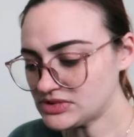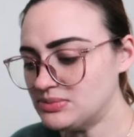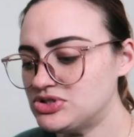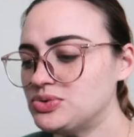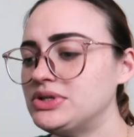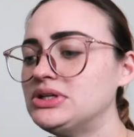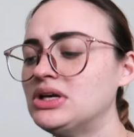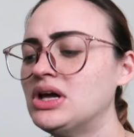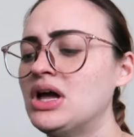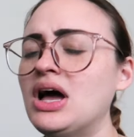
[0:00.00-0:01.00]
I'm
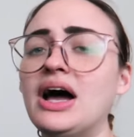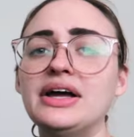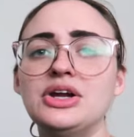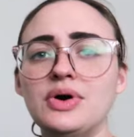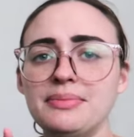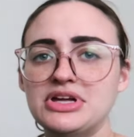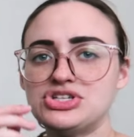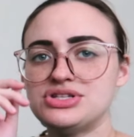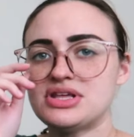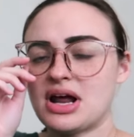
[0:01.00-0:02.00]
doing, I know I
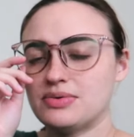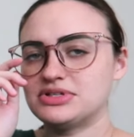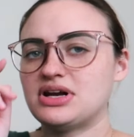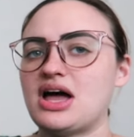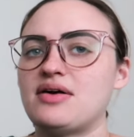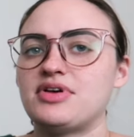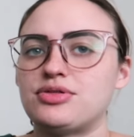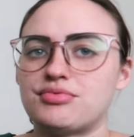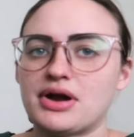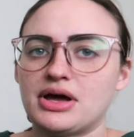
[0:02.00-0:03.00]
mentioned that I was going to have a
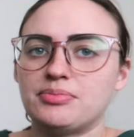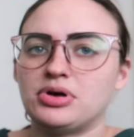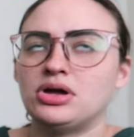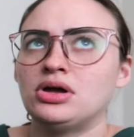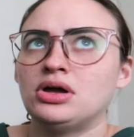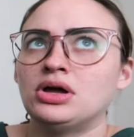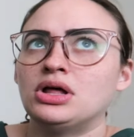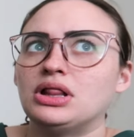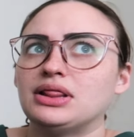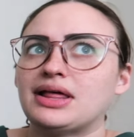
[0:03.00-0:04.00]
thred up
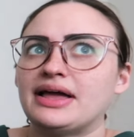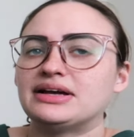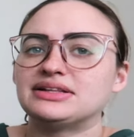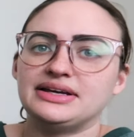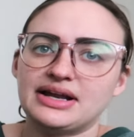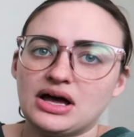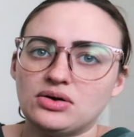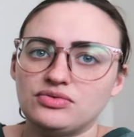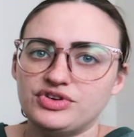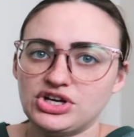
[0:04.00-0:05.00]
like clean
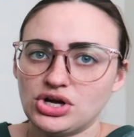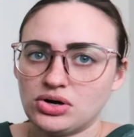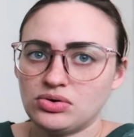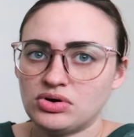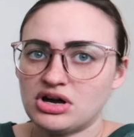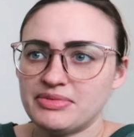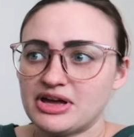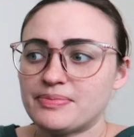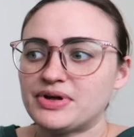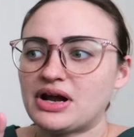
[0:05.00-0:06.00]
out video coming
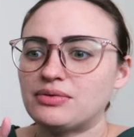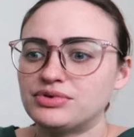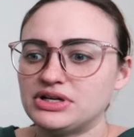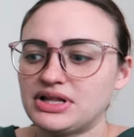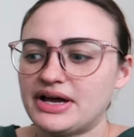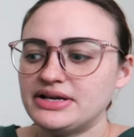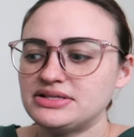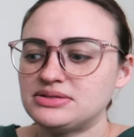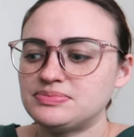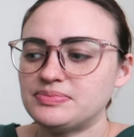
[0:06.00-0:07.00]
up, but I
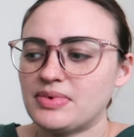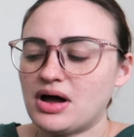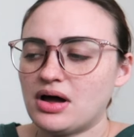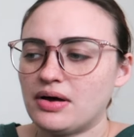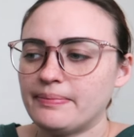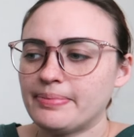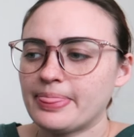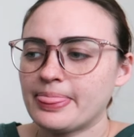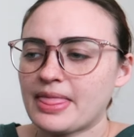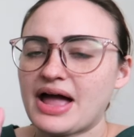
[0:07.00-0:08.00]
realized um,
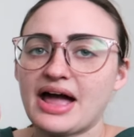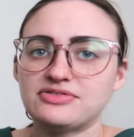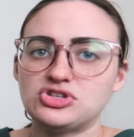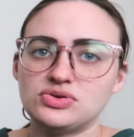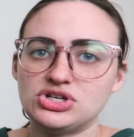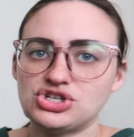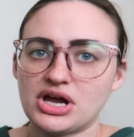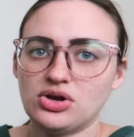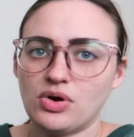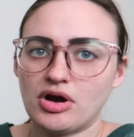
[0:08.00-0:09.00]
I have to do it in
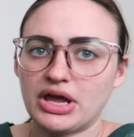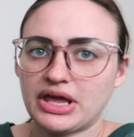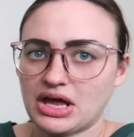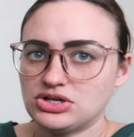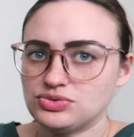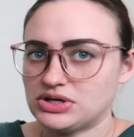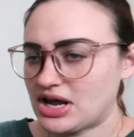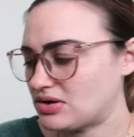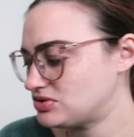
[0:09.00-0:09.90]
January. I can't do it now.